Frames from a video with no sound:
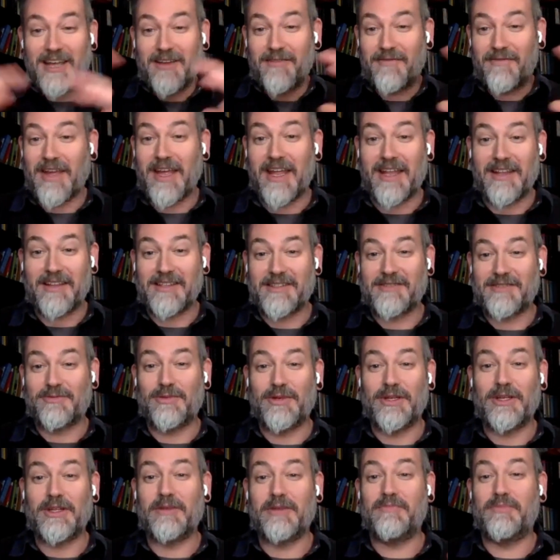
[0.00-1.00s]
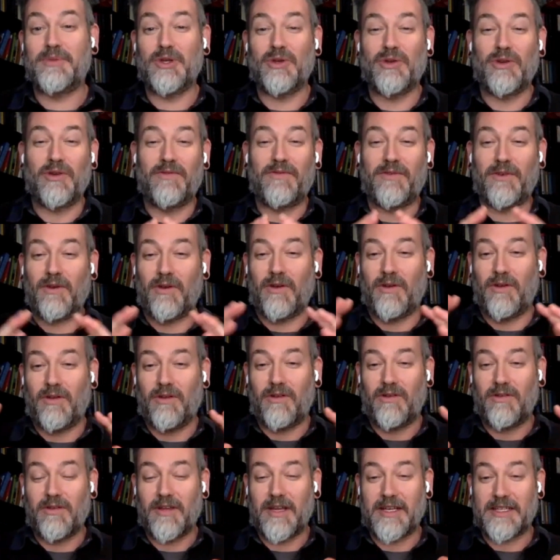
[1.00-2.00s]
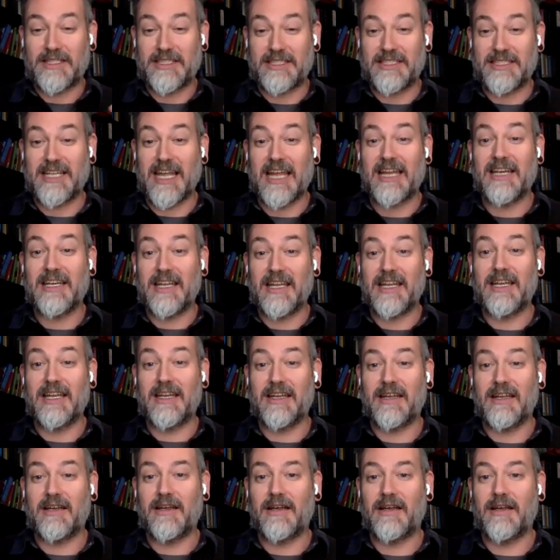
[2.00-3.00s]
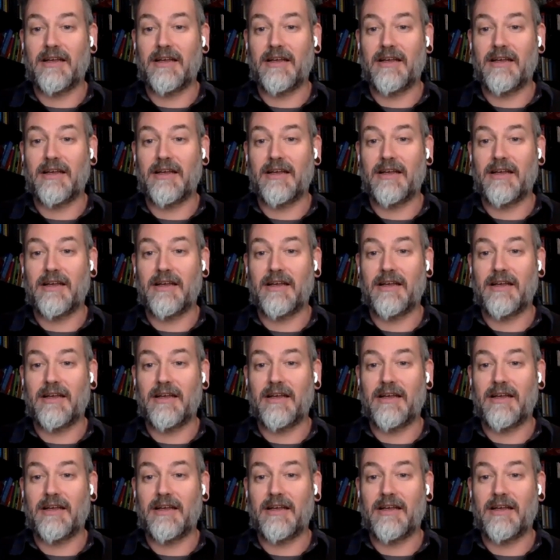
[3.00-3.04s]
day event, this really beautiful extended